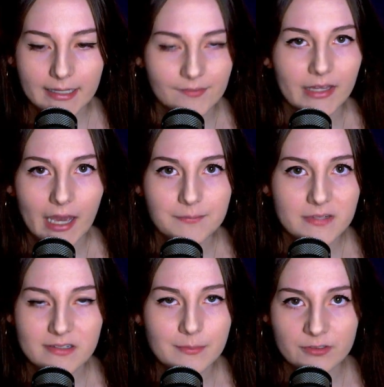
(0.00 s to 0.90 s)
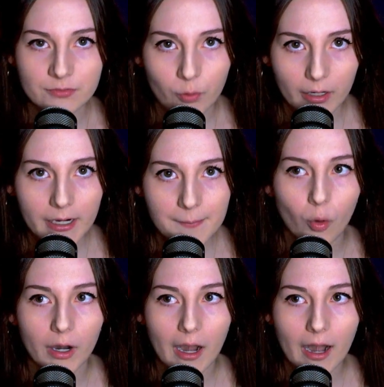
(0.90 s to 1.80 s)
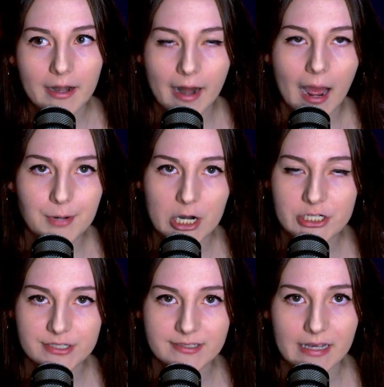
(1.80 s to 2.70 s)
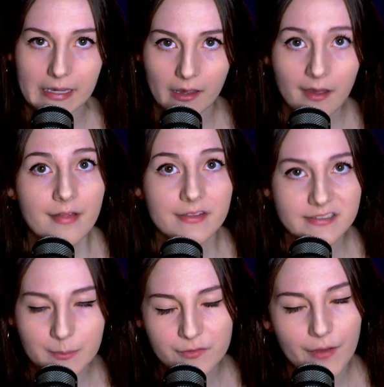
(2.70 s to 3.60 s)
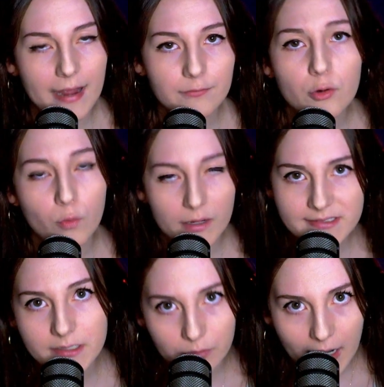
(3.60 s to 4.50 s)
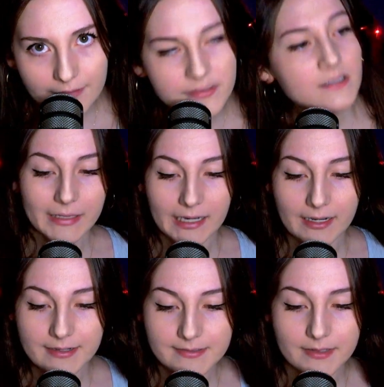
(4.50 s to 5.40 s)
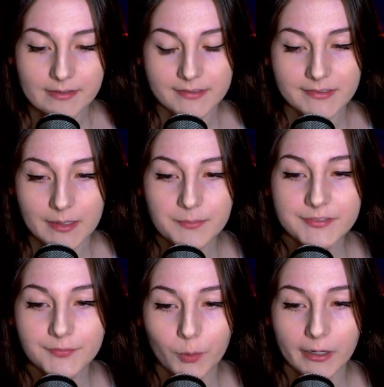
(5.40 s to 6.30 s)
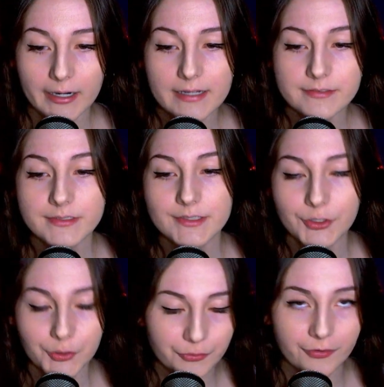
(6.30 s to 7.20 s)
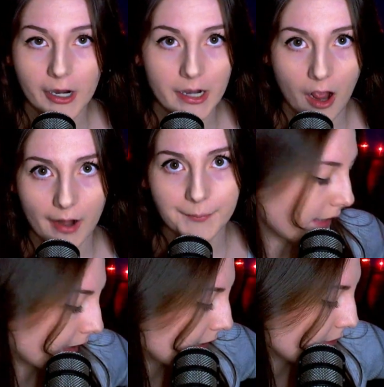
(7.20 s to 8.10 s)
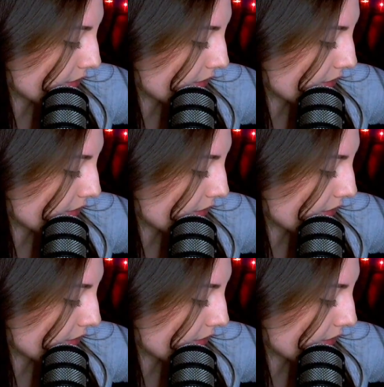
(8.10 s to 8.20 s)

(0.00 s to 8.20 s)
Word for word: giving up The Sims 4 or not purchasing The Sims 5 once it arrives because The Sims 4 is too far gone. I'm not going